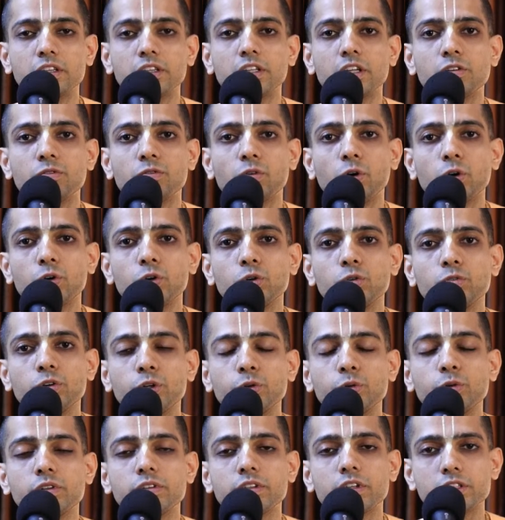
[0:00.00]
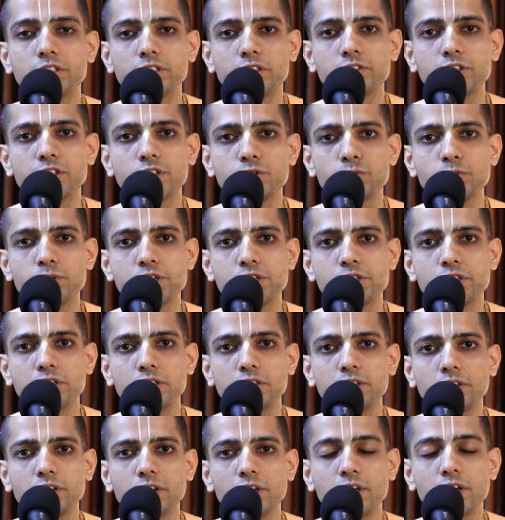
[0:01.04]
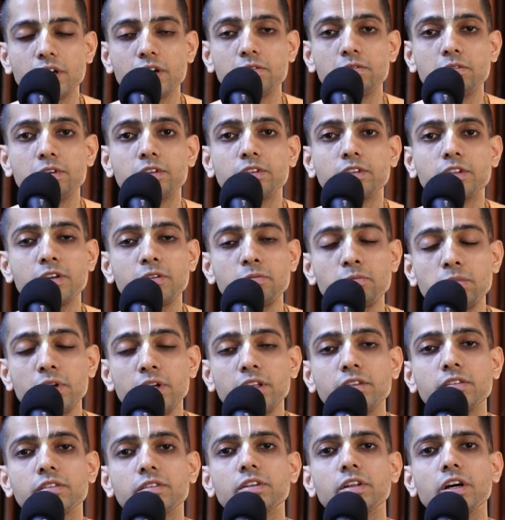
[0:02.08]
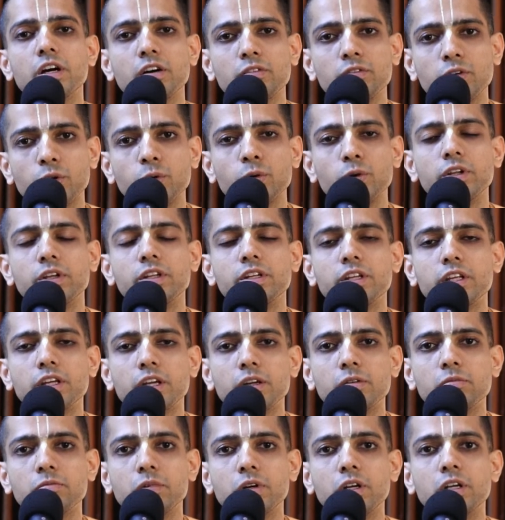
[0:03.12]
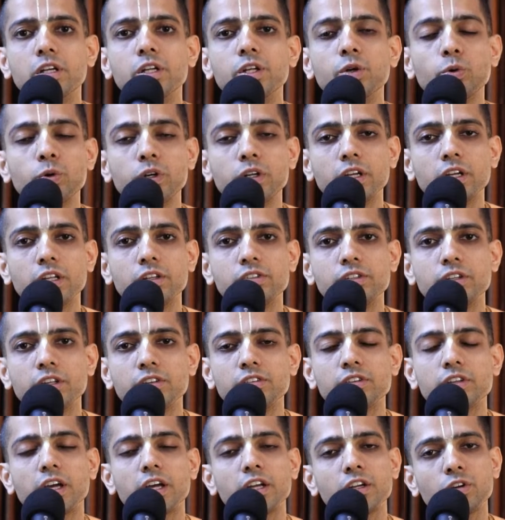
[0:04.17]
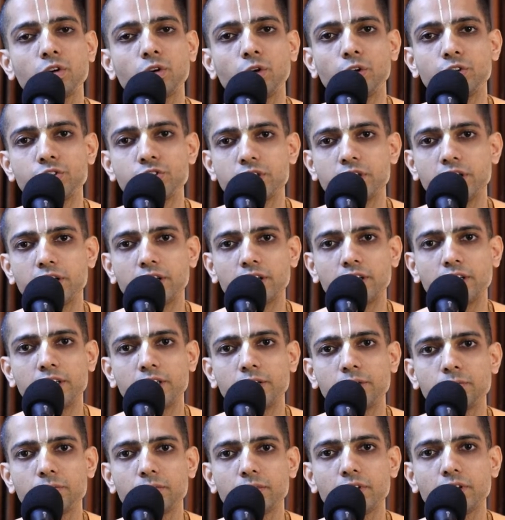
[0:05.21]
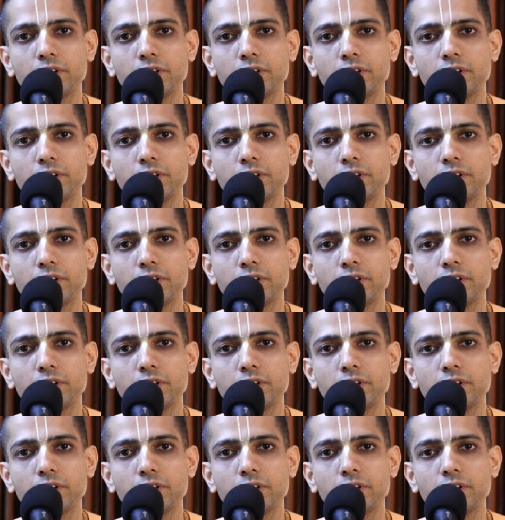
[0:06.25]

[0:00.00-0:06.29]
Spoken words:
Then what do we do in such a situation? We simply serve holy name with due diligence and constantly.